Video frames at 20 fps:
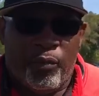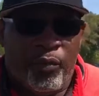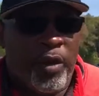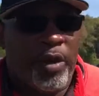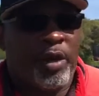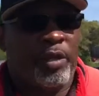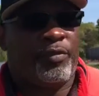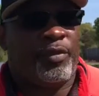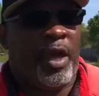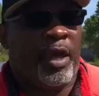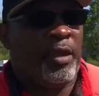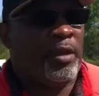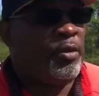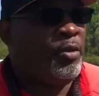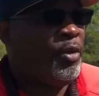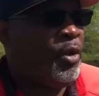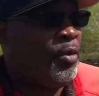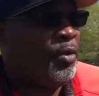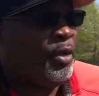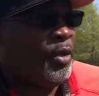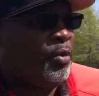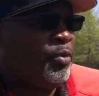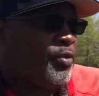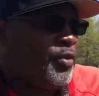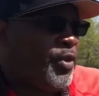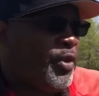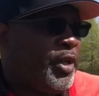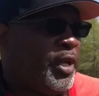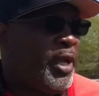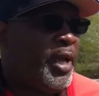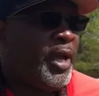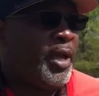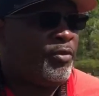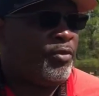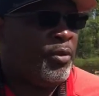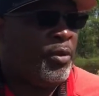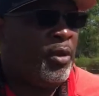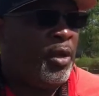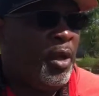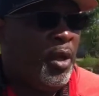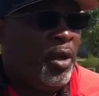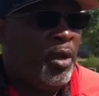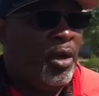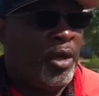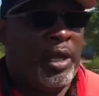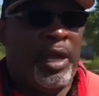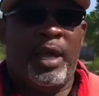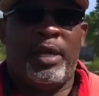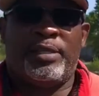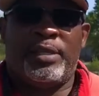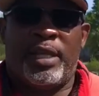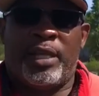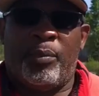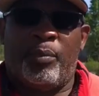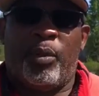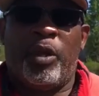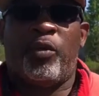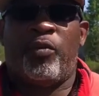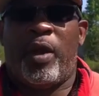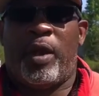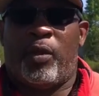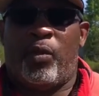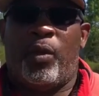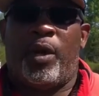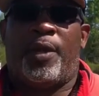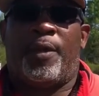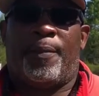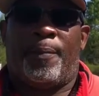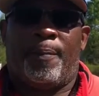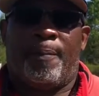very excited, you know, and those 30 guys are, are guys that can play right away.